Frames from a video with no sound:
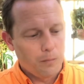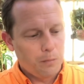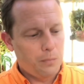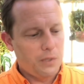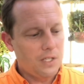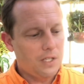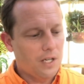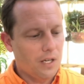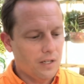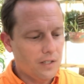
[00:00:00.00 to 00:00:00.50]

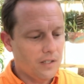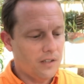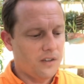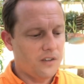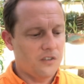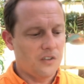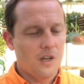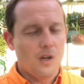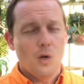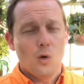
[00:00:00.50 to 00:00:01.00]

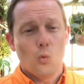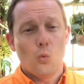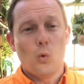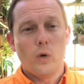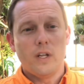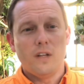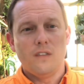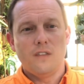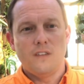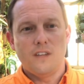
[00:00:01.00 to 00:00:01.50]
because
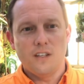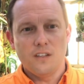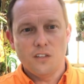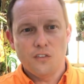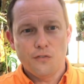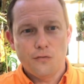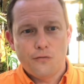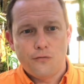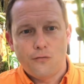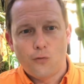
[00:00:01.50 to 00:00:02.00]
when this
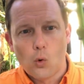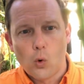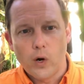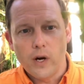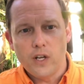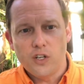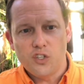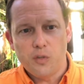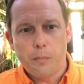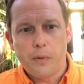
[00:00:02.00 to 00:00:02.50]

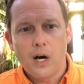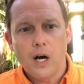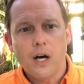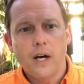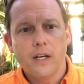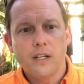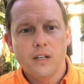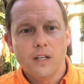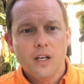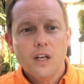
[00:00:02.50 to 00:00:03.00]
4-inch
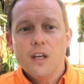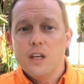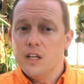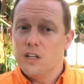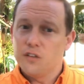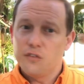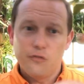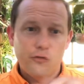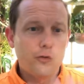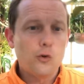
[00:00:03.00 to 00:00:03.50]
pot
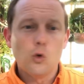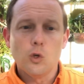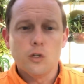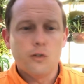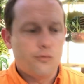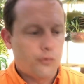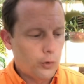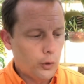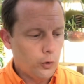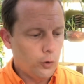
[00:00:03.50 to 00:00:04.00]
is full
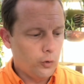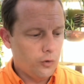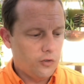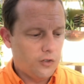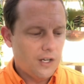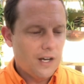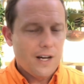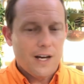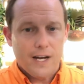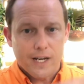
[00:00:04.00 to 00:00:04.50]
of
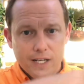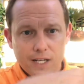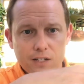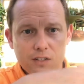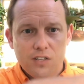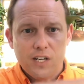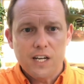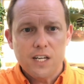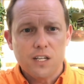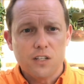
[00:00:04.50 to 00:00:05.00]
roots, I can
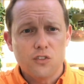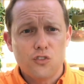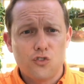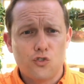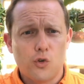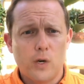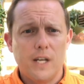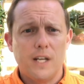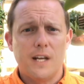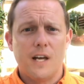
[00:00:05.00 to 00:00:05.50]
take it
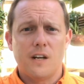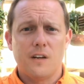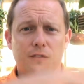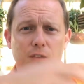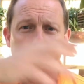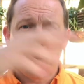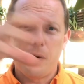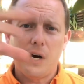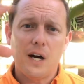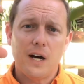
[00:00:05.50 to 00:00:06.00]
straight out of
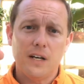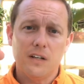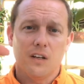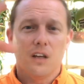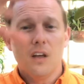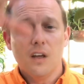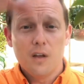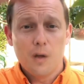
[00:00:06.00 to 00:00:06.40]
the pot,